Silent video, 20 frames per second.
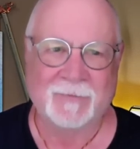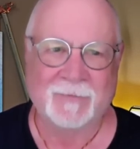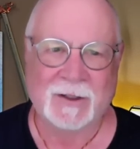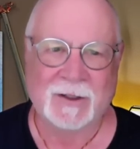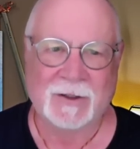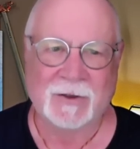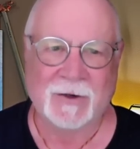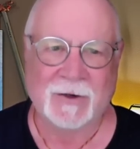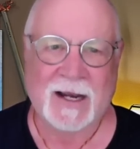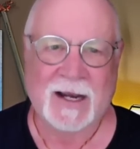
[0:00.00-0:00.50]

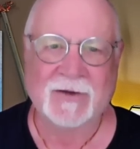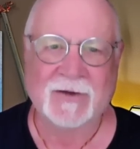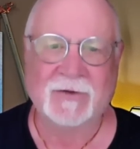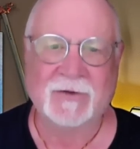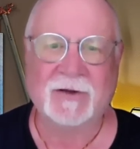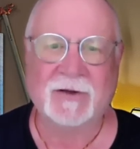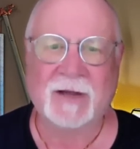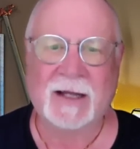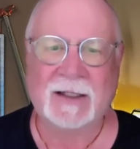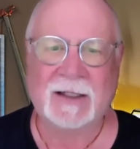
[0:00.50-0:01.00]
Your hands
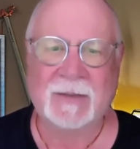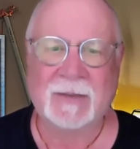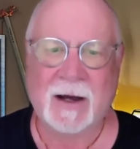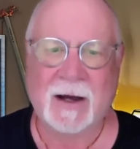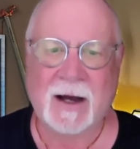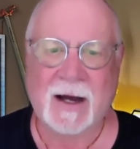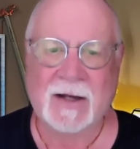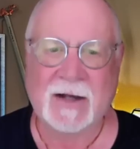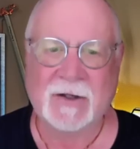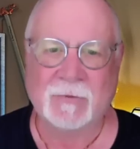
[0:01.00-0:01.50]
are slightly
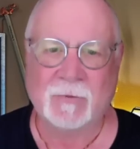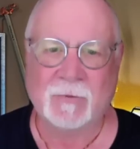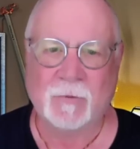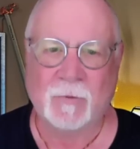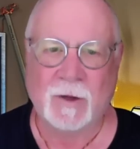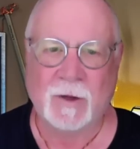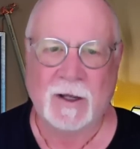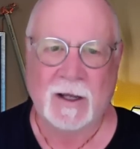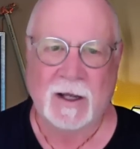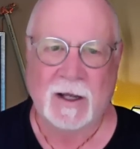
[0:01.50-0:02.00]
behind you
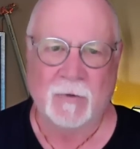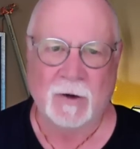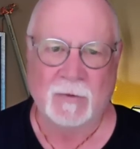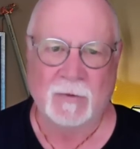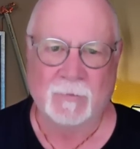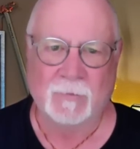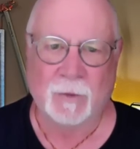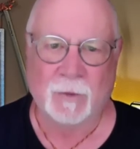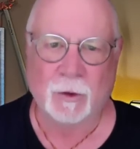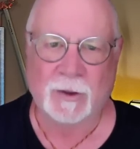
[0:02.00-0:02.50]

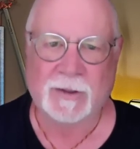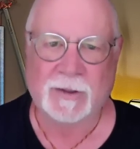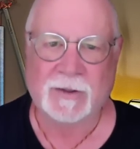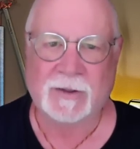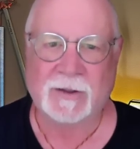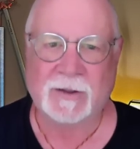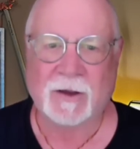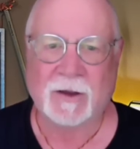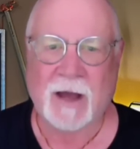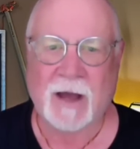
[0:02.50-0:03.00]
when pulling
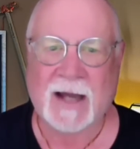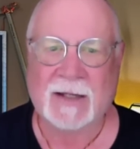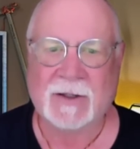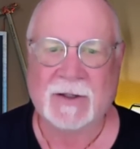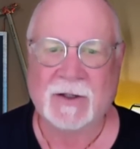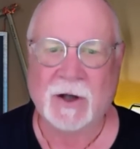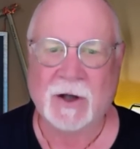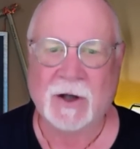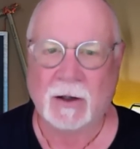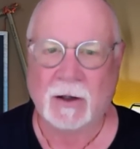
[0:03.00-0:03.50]
the line
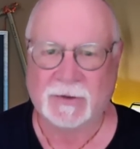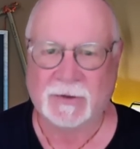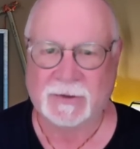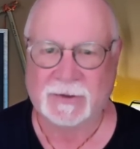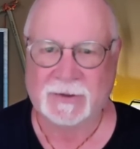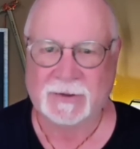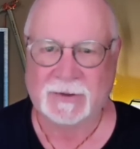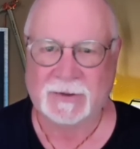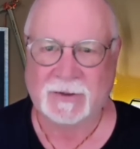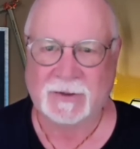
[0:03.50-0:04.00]
taut.
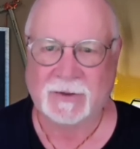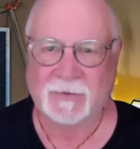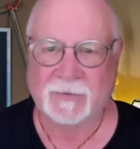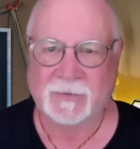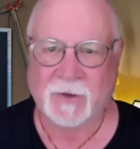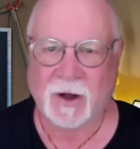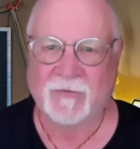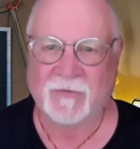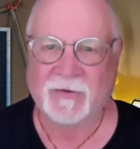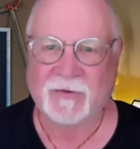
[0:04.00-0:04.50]

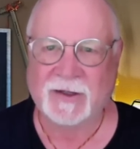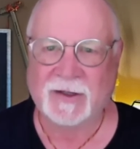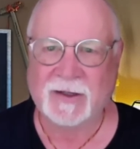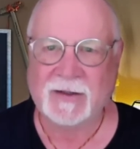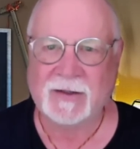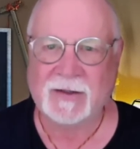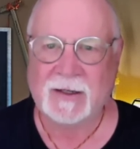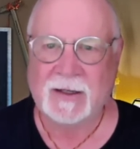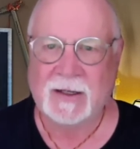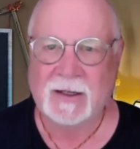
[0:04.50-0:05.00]
All of a
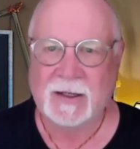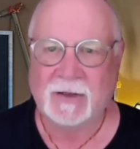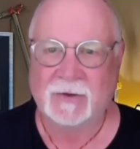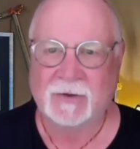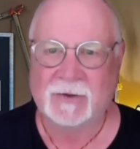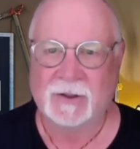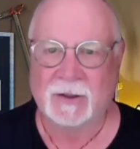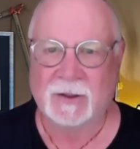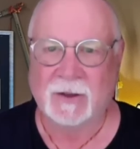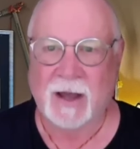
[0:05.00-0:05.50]
sudden,
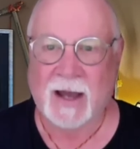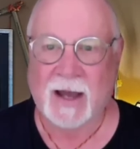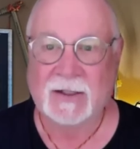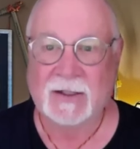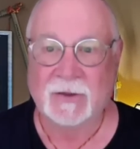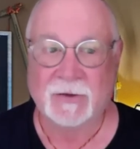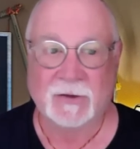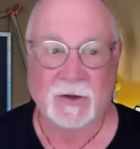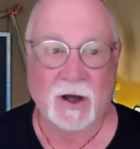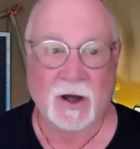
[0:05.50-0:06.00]
the line
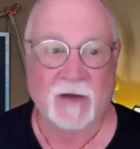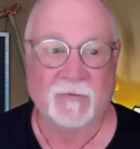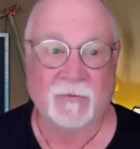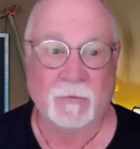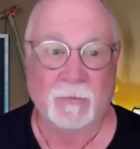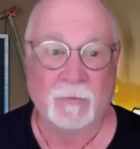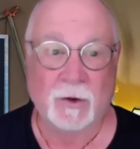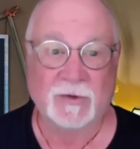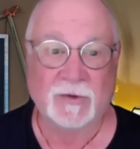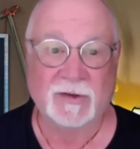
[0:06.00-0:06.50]
goes taut
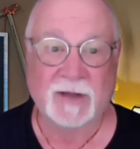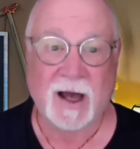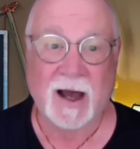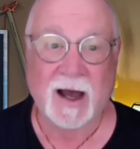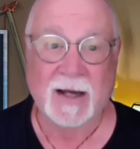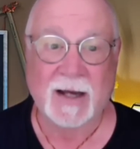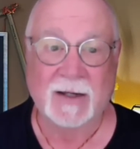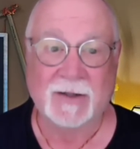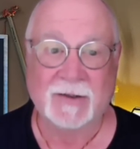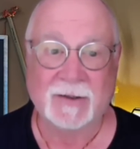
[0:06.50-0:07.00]
from both
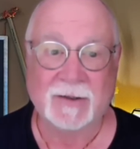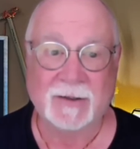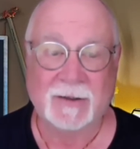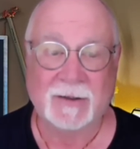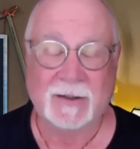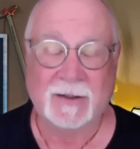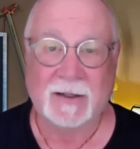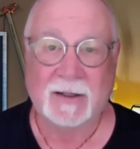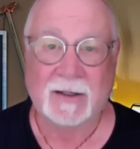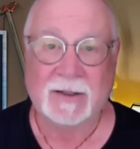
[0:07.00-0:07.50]
sides.
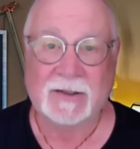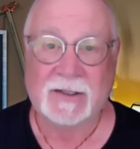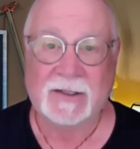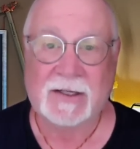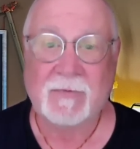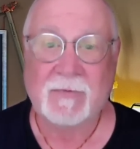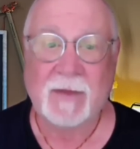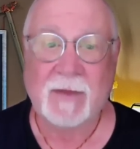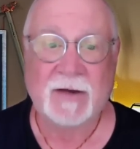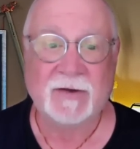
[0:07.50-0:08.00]

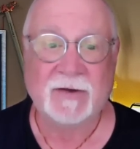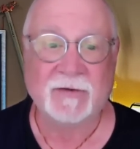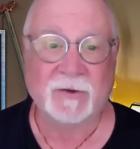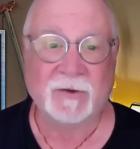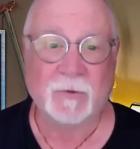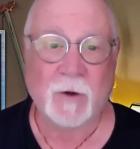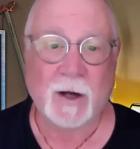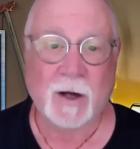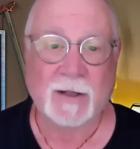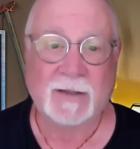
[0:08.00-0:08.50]
Teammates have
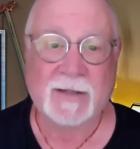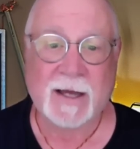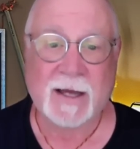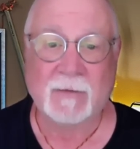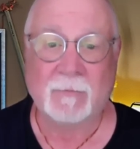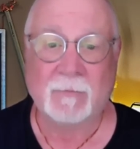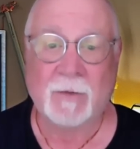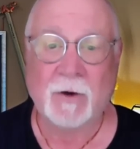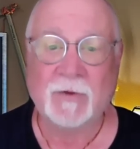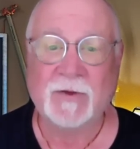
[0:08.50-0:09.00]
squatted
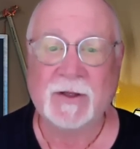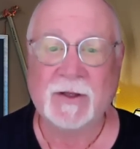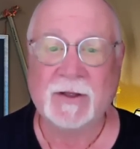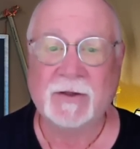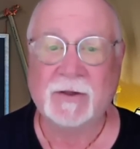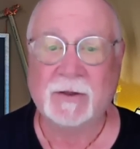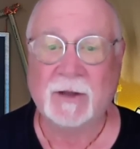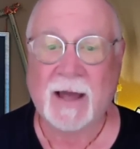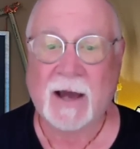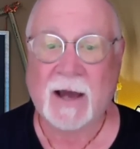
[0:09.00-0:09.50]
down at both
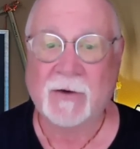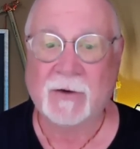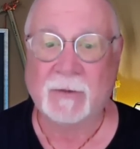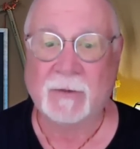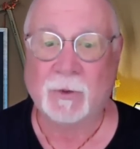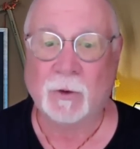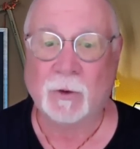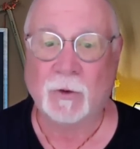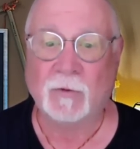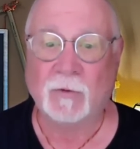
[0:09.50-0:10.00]
ends of the ladder to
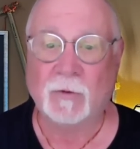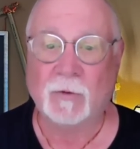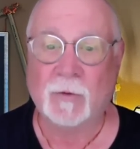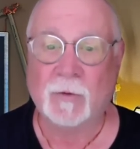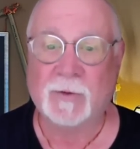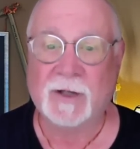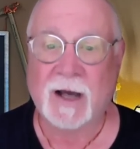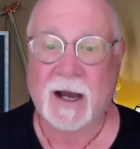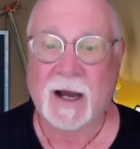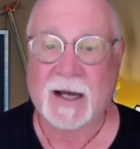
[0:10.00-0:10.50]
pull the
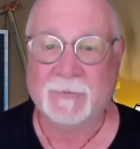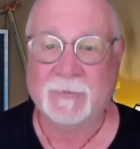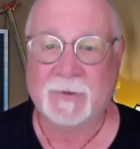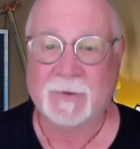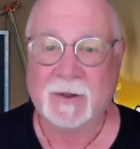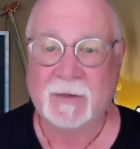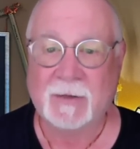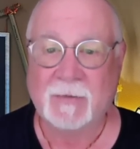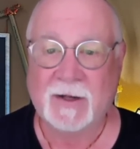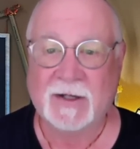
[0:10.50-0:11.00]
rope tight,
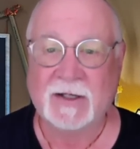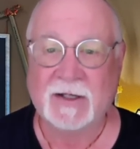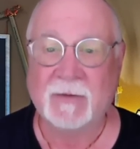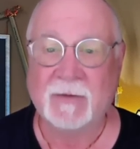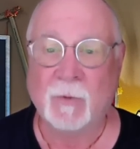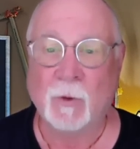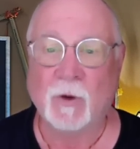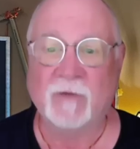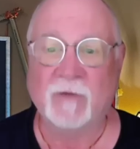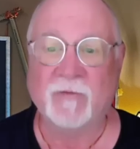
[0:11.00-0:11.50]
making
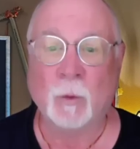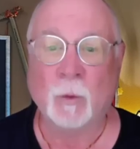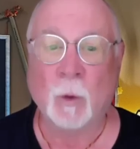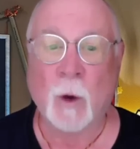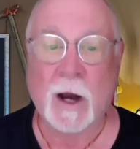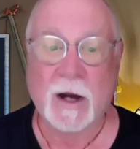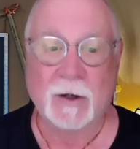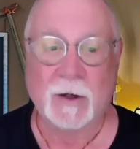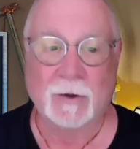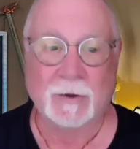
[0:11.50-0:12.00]
it more of a
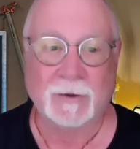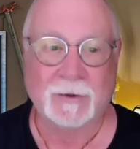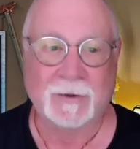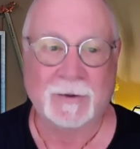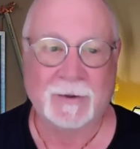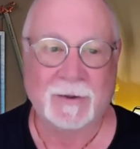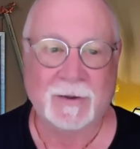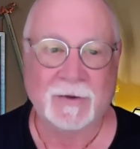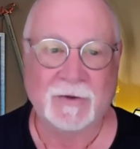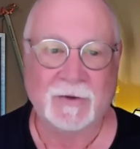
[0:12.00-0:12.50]
rail.
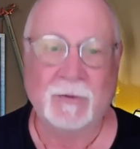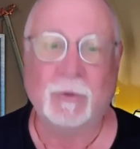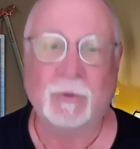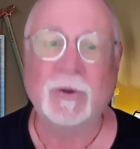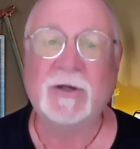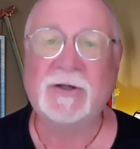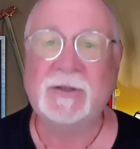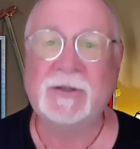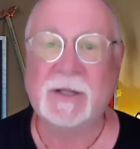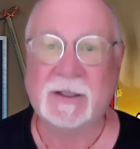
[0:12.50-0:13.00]
You
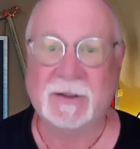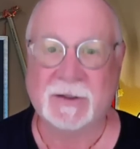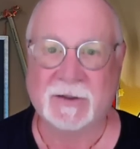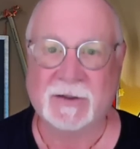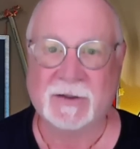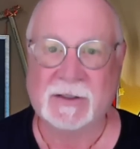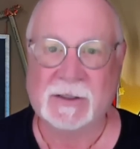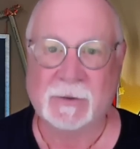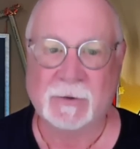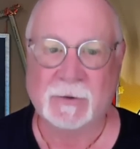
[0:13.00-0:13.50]
appreciate
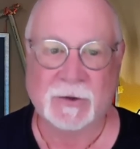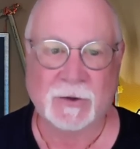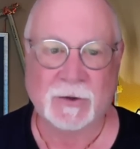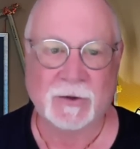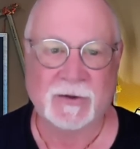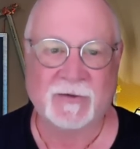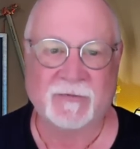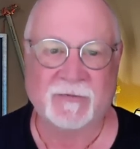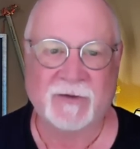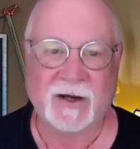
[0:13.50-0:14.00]
this and you
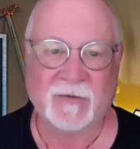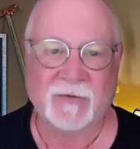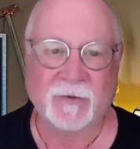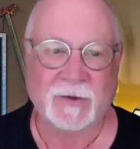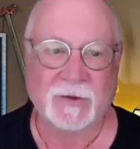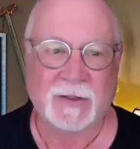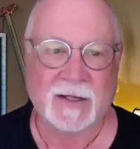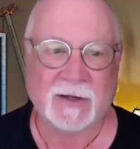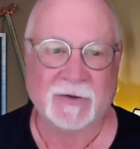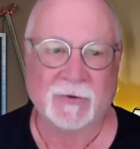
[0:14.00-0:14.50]
return to favor
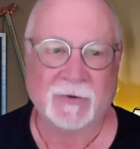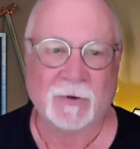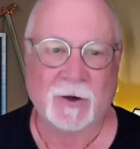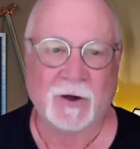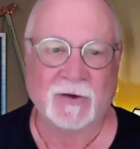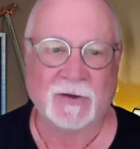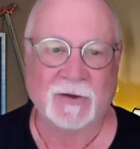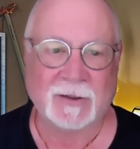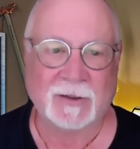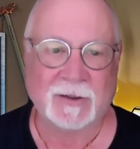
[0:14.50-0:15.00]
at the next
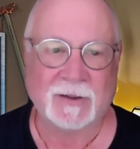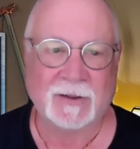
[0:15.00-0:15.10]
crossing.